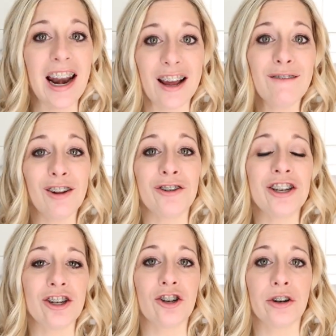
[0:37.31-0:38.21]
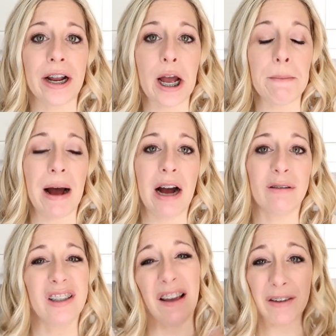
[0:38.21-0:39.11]
and I learned this trick
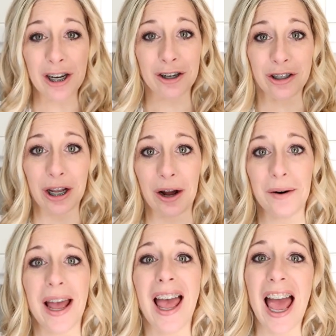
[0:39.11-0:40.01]
about seven years ago,